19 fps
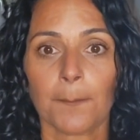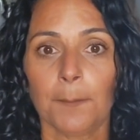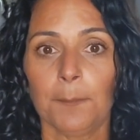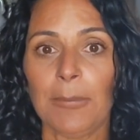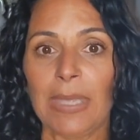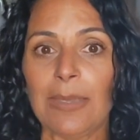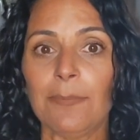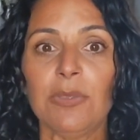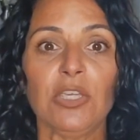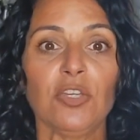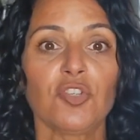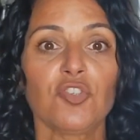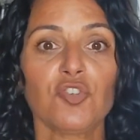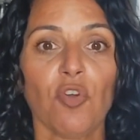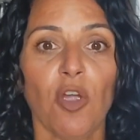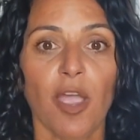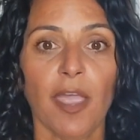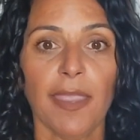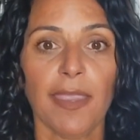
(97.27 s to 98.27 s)
Maybe you're
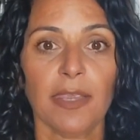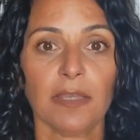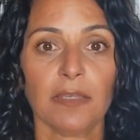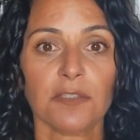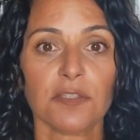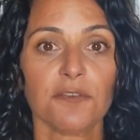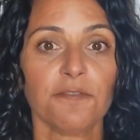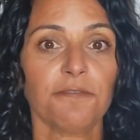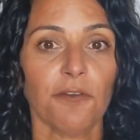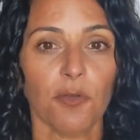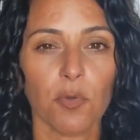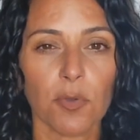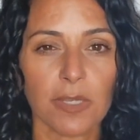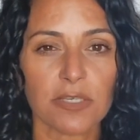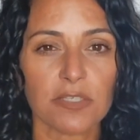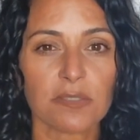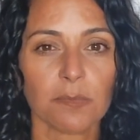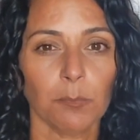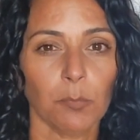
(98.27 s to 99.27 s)
trying to
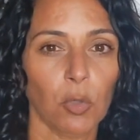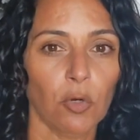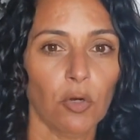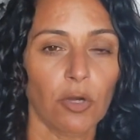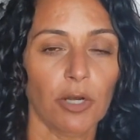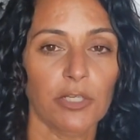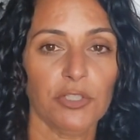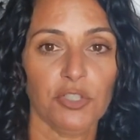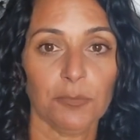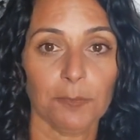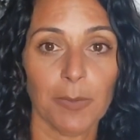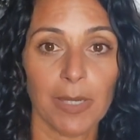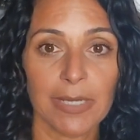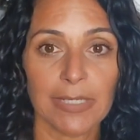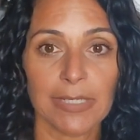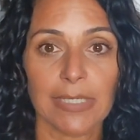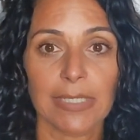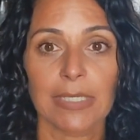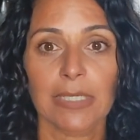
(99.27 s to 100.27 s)
focus more on your
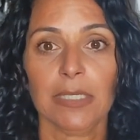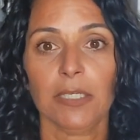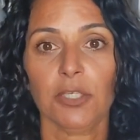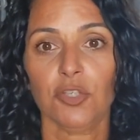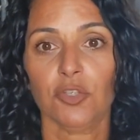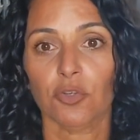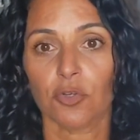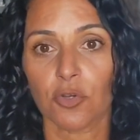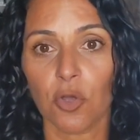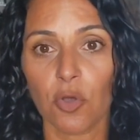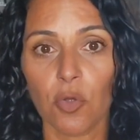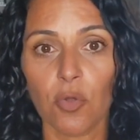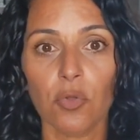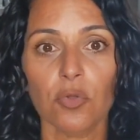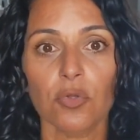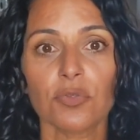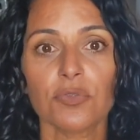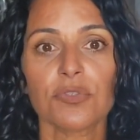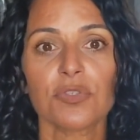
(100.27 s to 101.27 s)
money, your
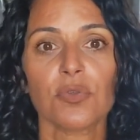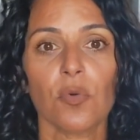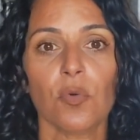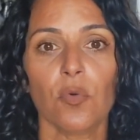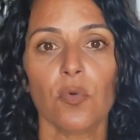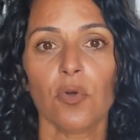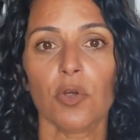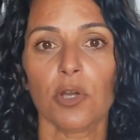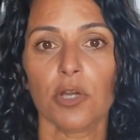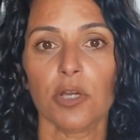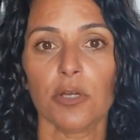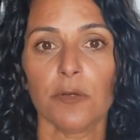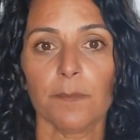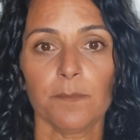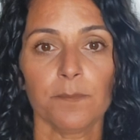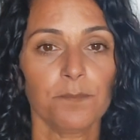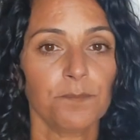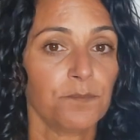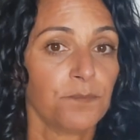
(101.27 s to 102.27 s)
goals, or
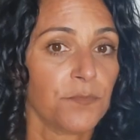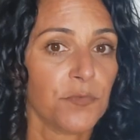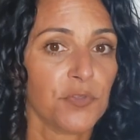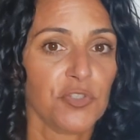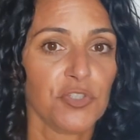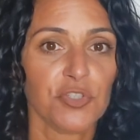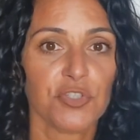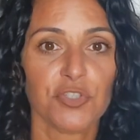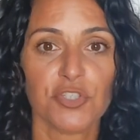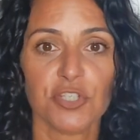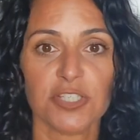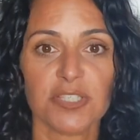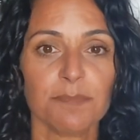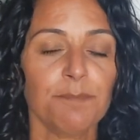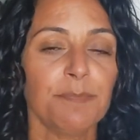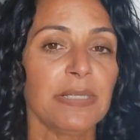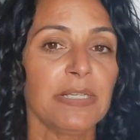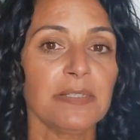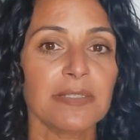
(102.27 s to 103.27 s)

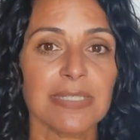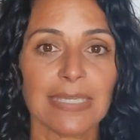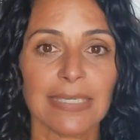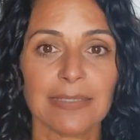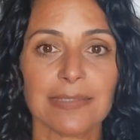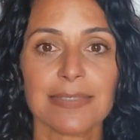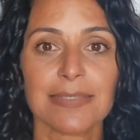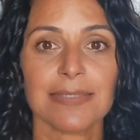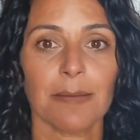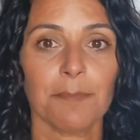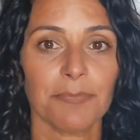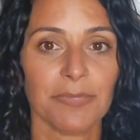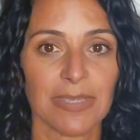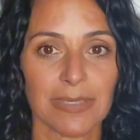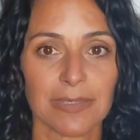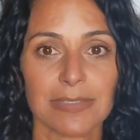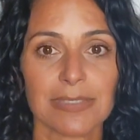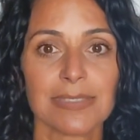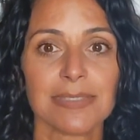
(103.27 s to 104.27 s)
just building
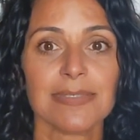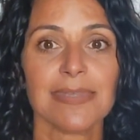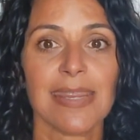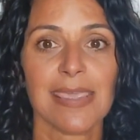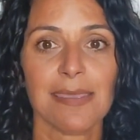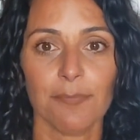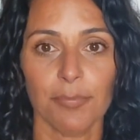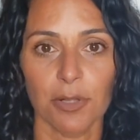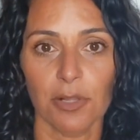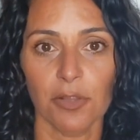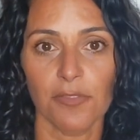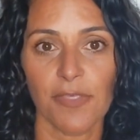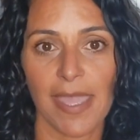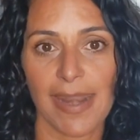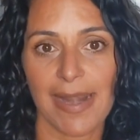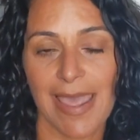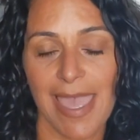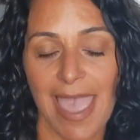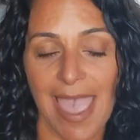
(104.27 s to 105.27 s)
something stable
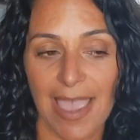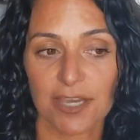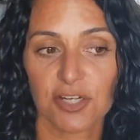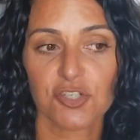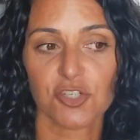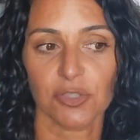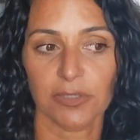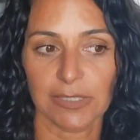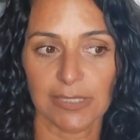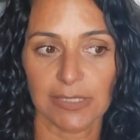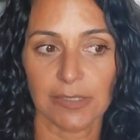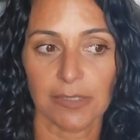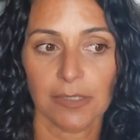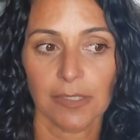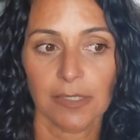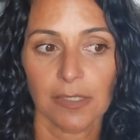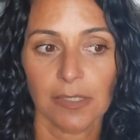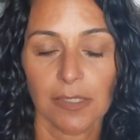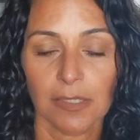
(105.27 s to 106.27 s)
that actually
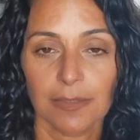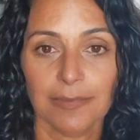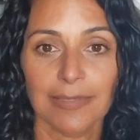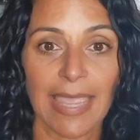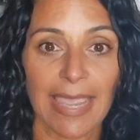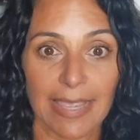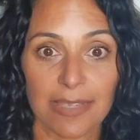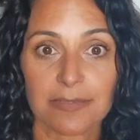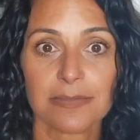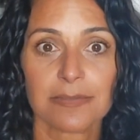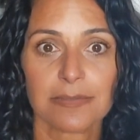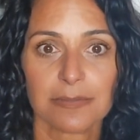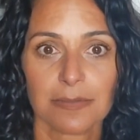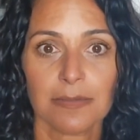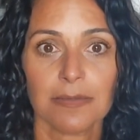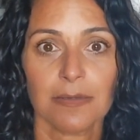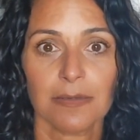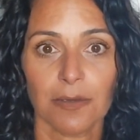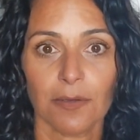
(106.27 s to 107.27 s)

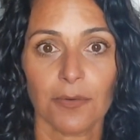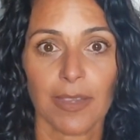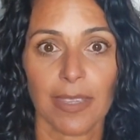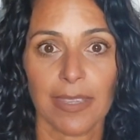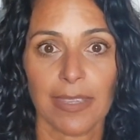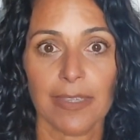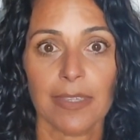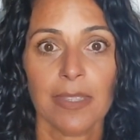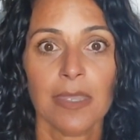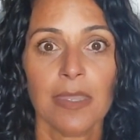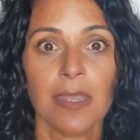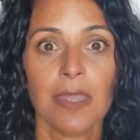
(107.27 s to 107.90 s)
lasts, okay?